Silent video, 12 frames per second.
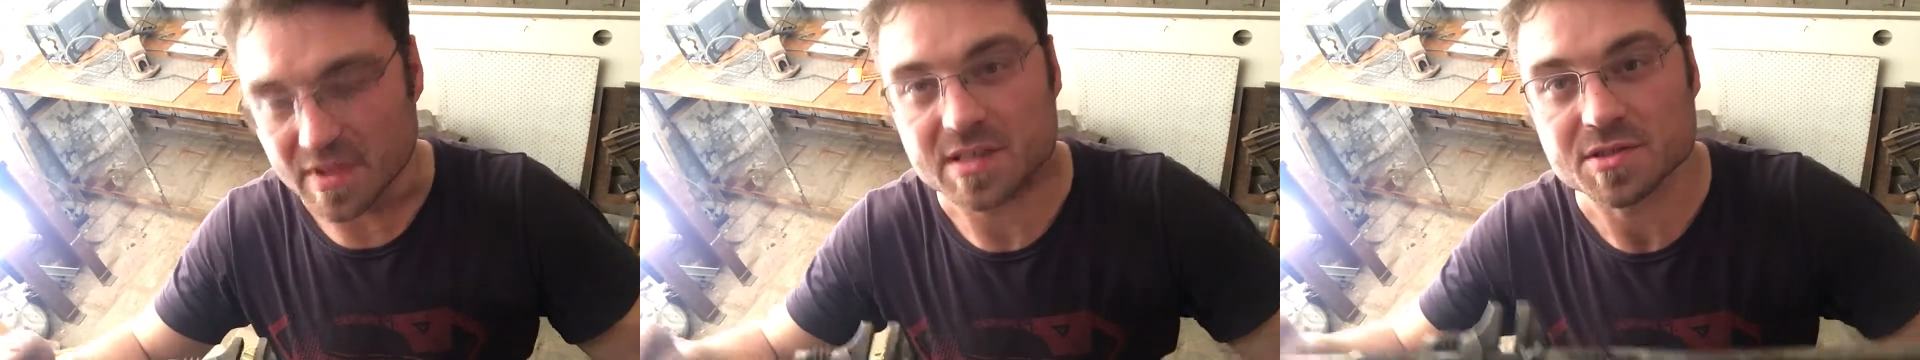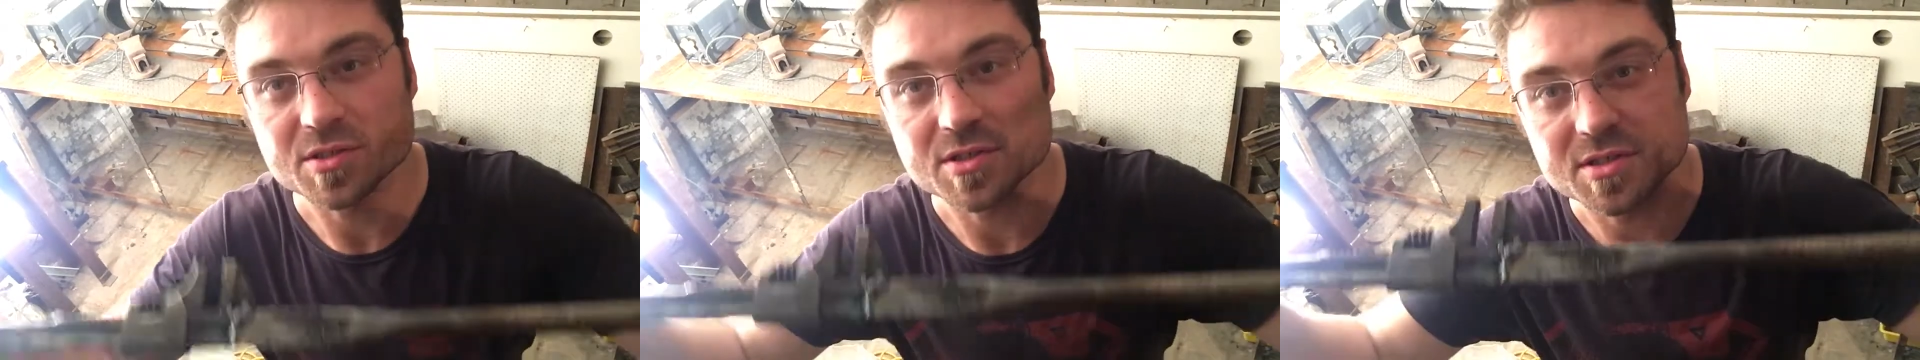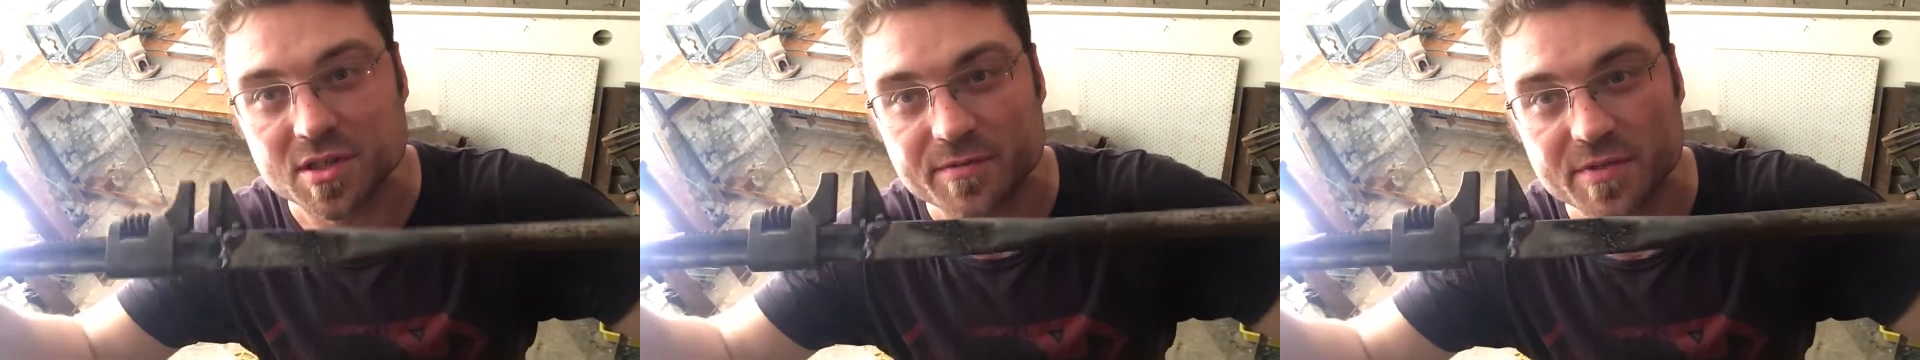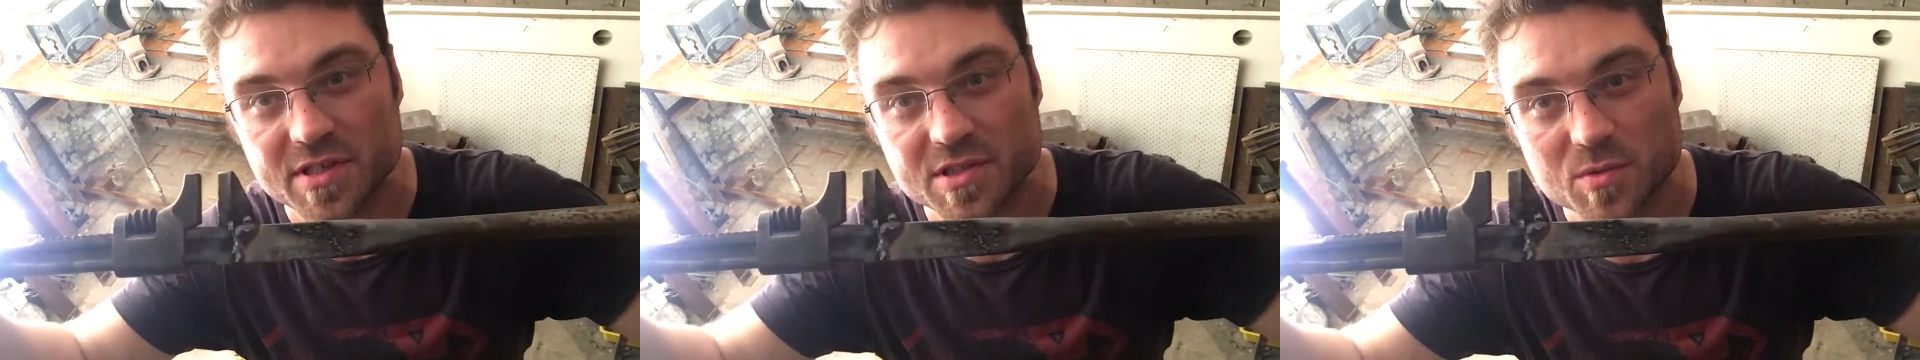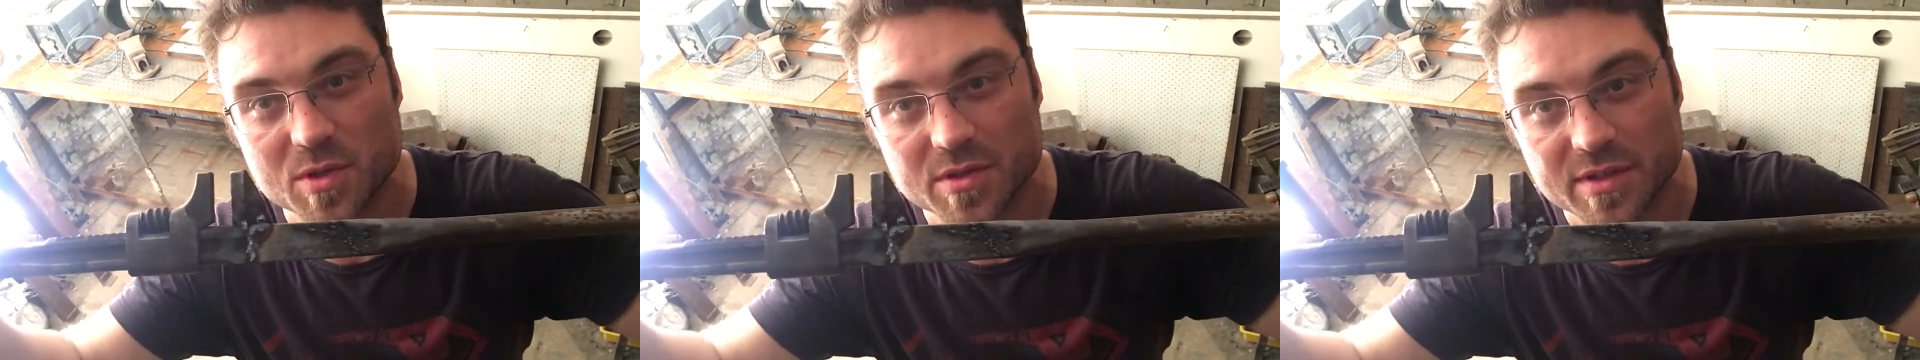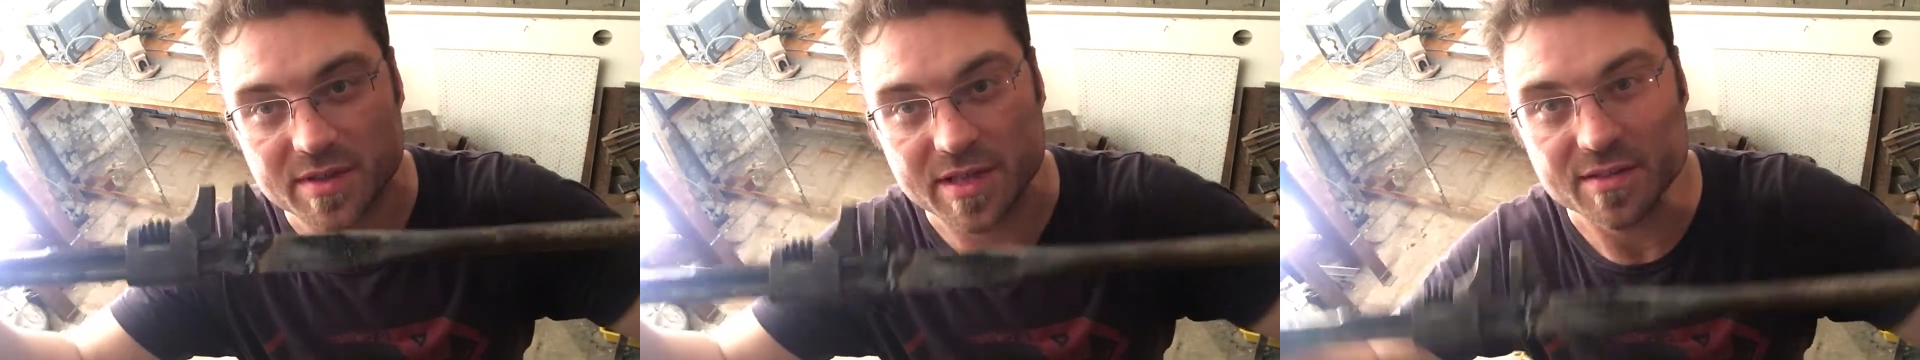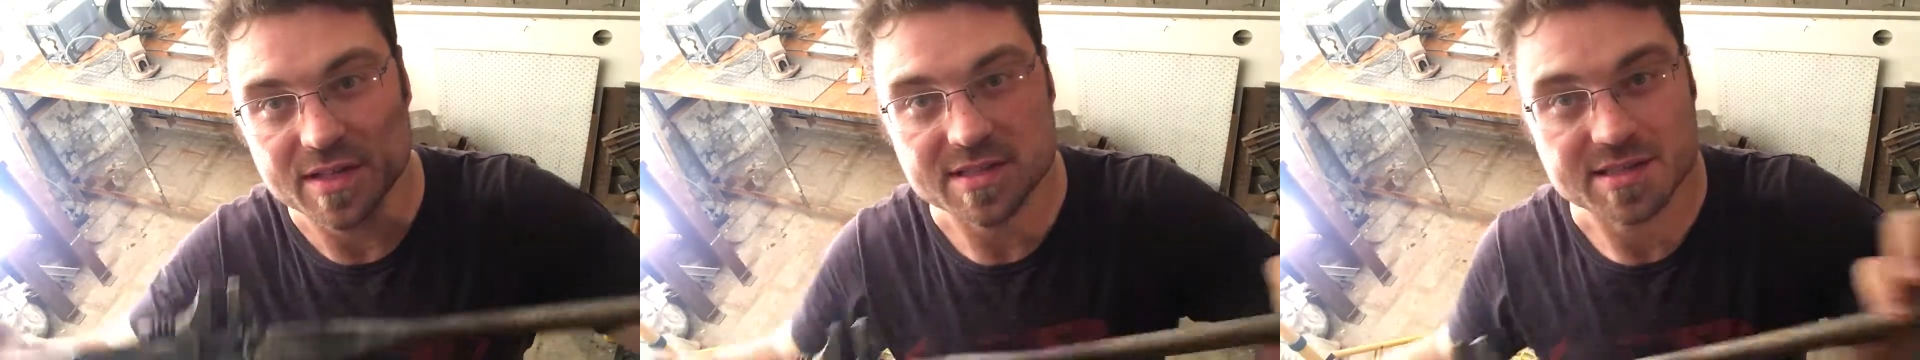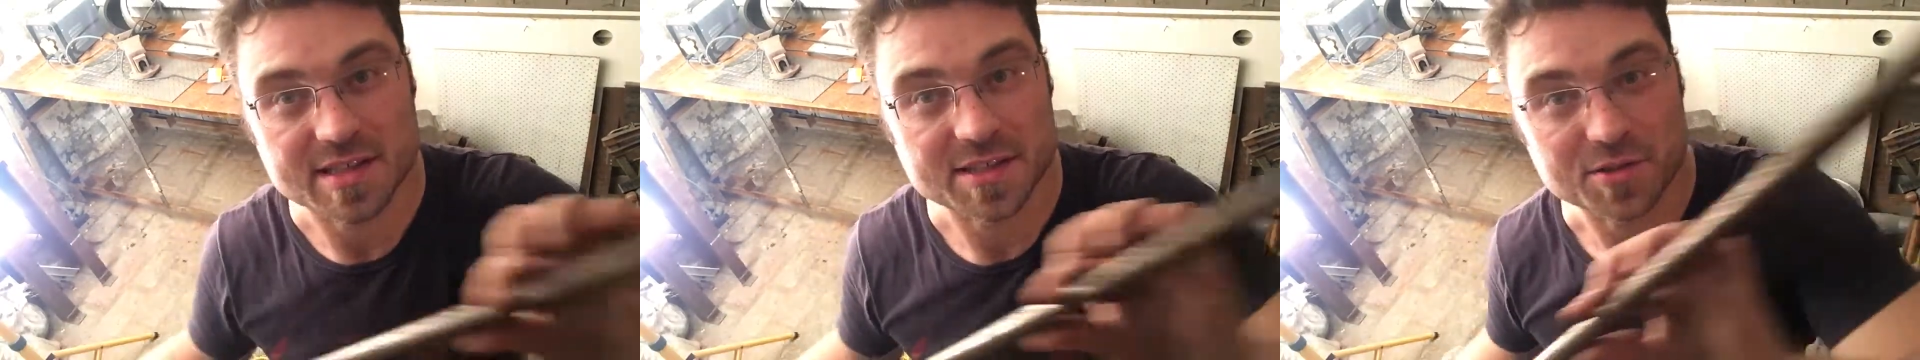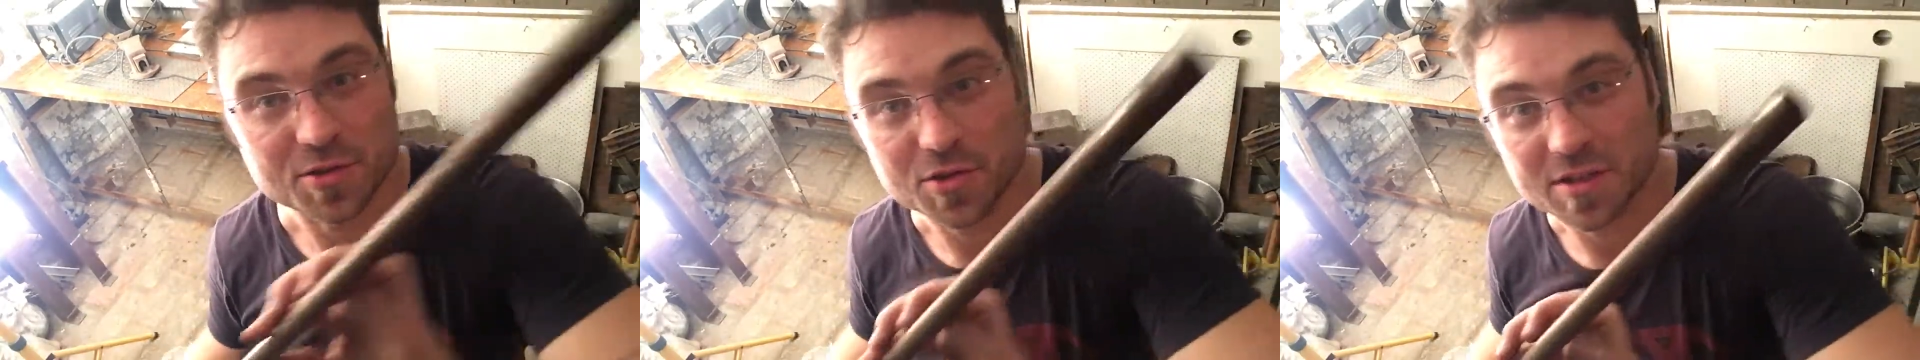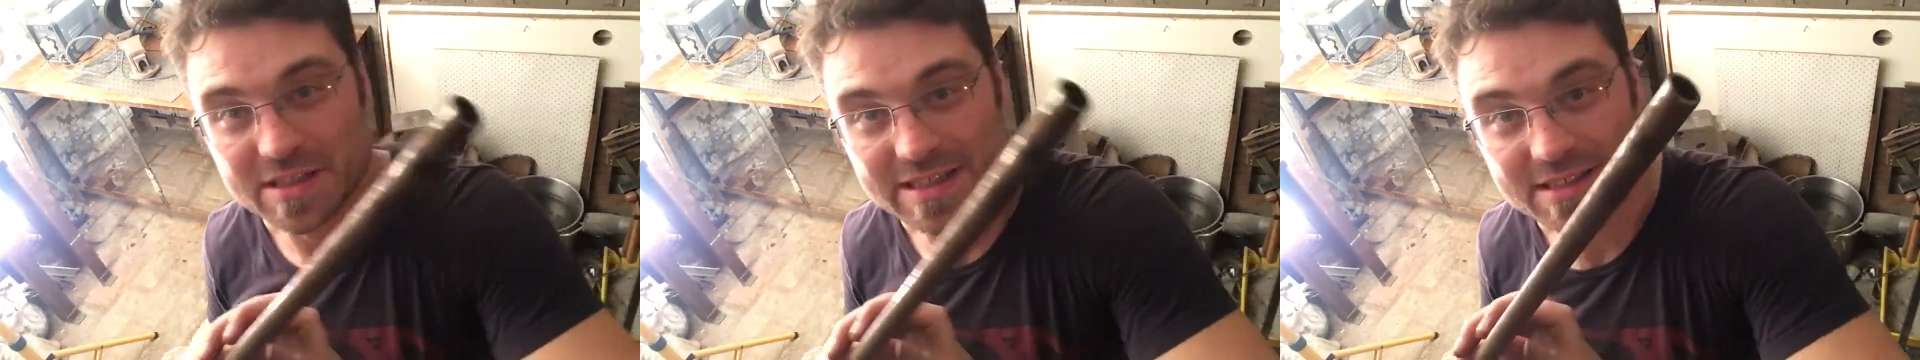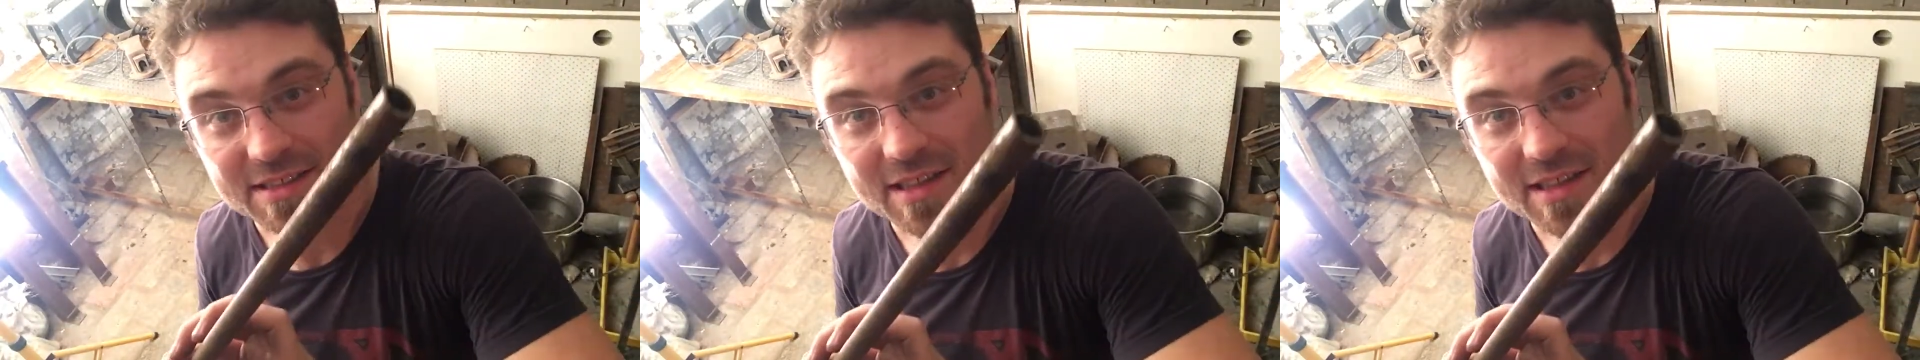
as soon as I finished welding that started gurgling.